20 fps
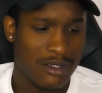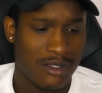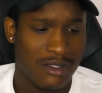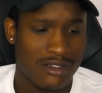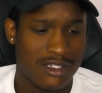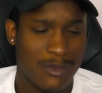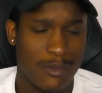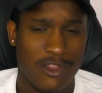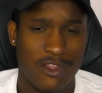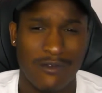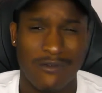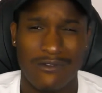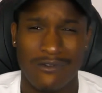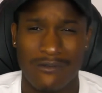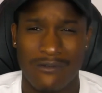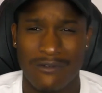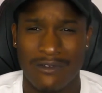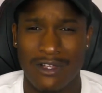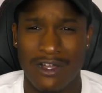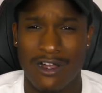Some of their
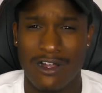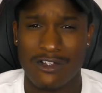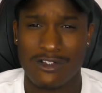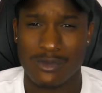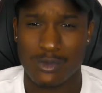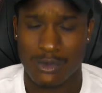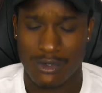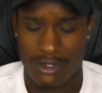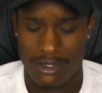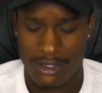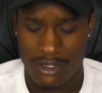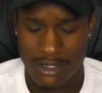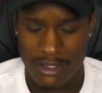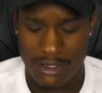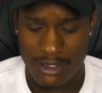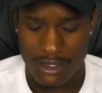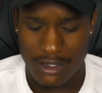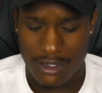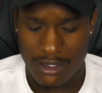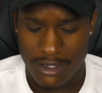flaws were
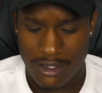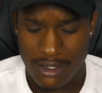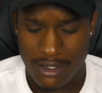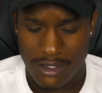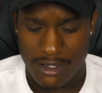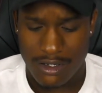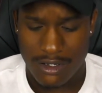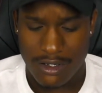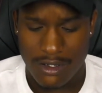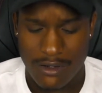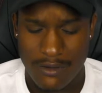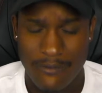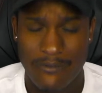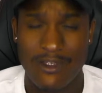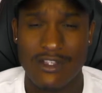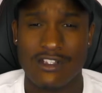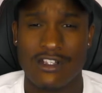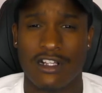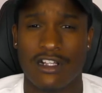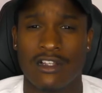
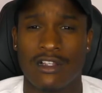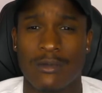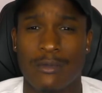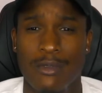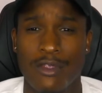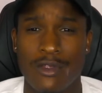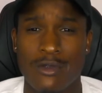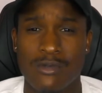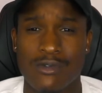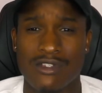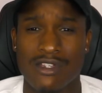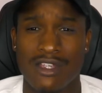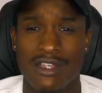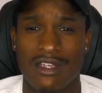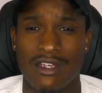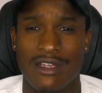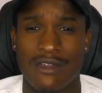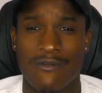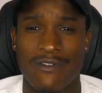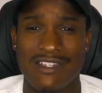physically
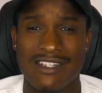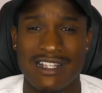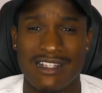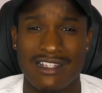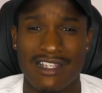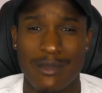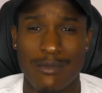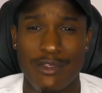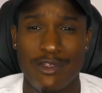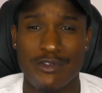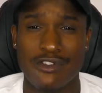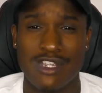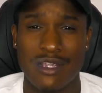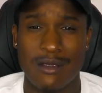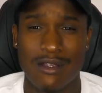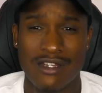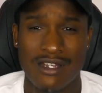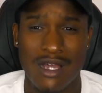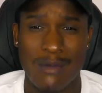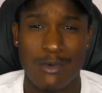
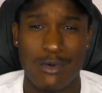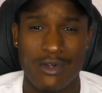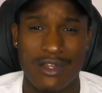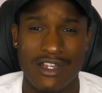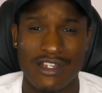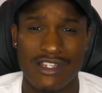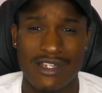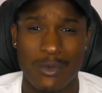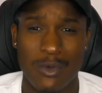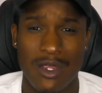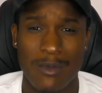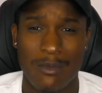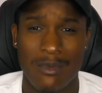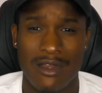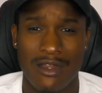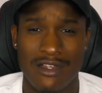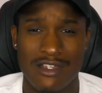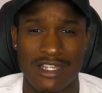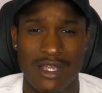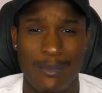abusing double-digit
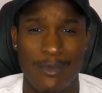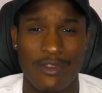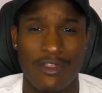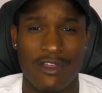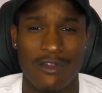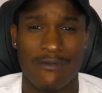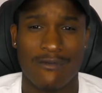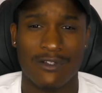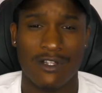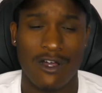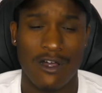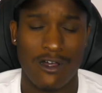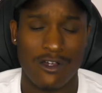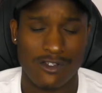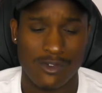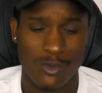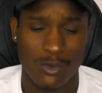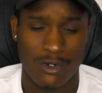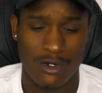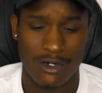women. Some of their
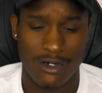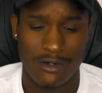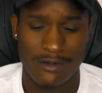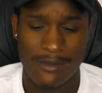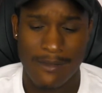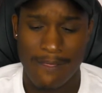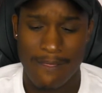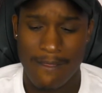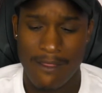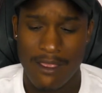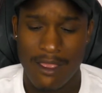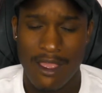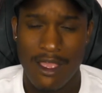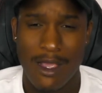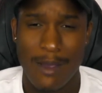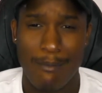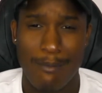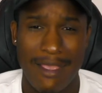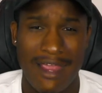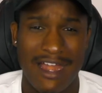flaws were
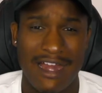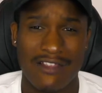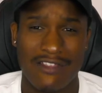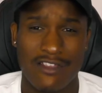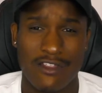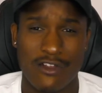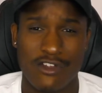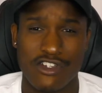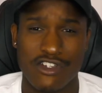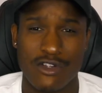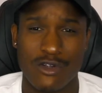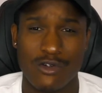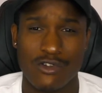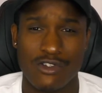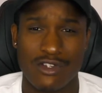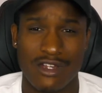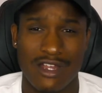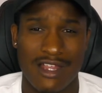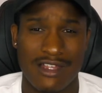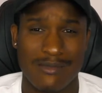abandoning their
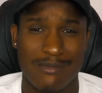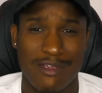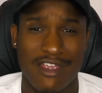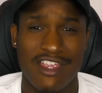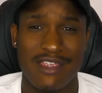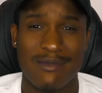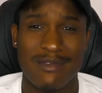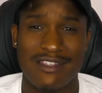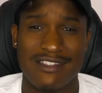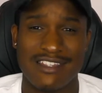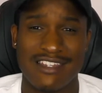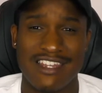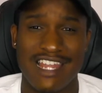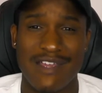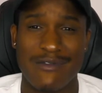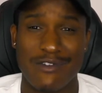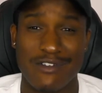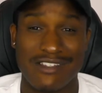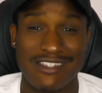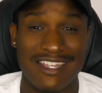children as babies and
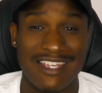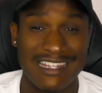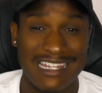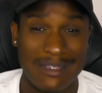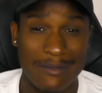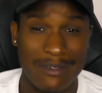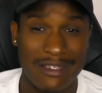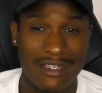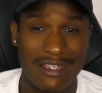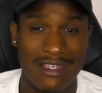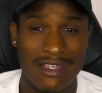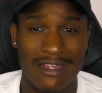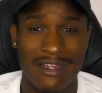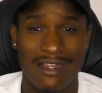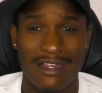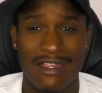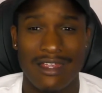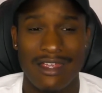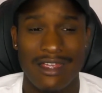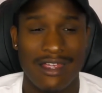never seeing them
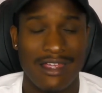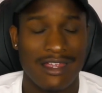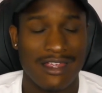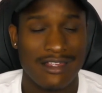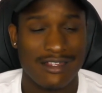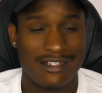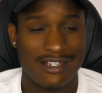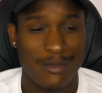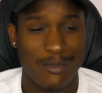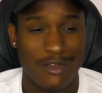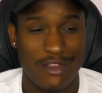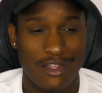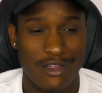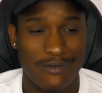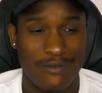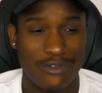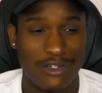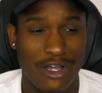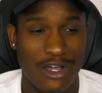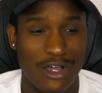again. Some of their
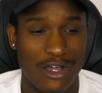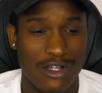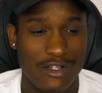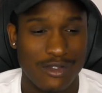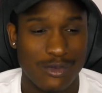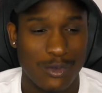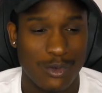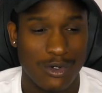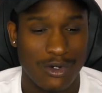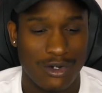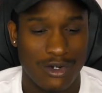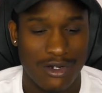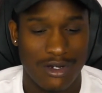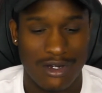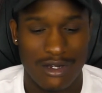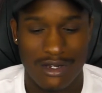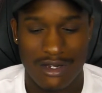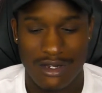flaws were,